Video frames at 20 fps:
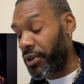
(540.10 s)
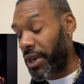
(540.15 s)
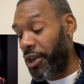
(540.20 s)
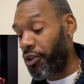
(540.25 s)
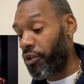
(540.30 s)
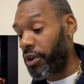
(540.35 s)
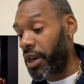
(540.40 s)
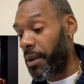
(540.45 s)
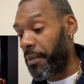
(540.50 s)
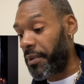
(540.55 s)
not
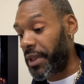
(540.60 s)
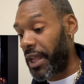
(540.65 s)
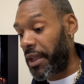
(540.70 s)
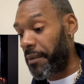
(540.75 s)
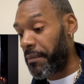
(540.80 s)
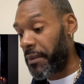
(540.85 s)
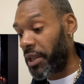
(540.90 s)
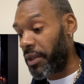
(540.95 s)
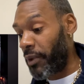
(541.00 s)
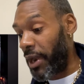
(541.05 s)
doing numbers like
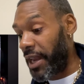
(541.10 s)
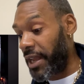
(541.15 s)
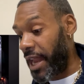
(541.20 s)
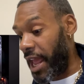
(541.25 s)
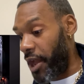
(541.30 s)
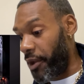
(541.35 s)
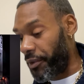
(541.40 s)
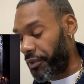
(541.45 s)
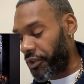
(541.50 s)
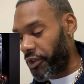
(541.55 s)
me right
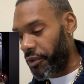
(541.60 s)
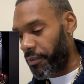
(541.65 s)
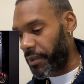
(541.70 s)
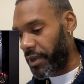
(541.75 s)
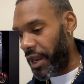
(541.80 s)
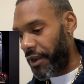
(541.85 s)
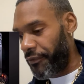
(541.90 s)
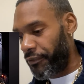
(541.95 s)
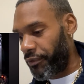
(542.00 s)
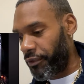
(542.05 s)
now. Excuse me.
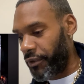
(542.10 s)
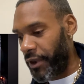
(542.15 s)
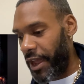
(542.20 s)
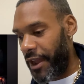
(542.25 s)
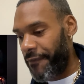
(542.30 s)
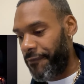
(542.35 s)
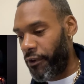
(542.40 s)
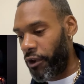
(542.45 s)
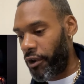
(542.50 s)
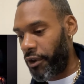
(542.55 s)
Not for
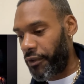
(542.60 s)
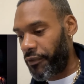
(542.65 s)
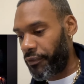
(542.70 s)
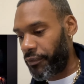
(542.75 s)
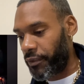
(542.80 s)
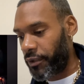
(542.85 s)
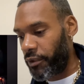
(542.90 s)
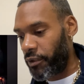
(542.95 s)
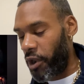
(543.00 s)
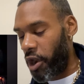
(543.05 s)
real. Fr is
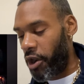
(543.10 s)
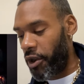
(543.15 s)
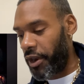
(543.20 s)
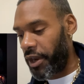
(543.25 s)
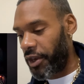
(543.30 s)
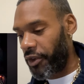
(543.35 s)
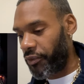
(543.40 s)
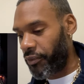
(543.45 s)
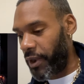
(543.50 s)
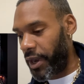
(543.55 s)
for real.
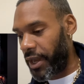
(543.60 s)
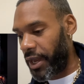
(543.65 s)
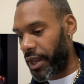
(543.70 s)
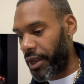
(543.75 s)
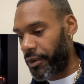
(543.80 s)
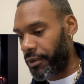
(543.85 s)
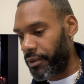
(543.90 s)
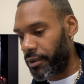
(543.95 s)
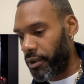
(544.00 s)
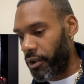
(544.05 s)
Rn is right
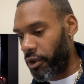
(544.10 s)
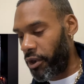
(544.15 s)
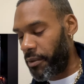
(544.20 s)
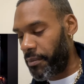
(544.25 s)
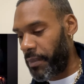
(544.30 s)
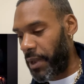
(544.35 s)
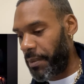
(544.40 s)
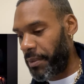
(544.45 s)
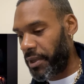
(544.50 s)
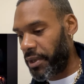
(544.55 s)
now. Or
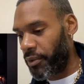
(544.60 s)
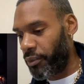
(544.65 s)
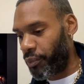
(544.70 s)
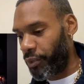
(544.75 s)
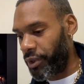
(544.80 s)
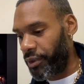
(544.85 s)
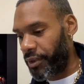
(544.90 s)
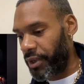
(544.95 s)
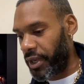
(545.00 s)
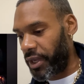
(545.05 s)
maybe
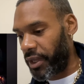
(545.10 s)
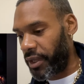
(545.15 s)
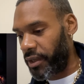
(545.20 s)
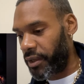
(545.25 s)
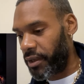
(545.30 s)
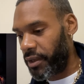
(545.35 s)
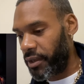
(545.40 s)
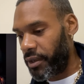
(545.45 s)
real nigga.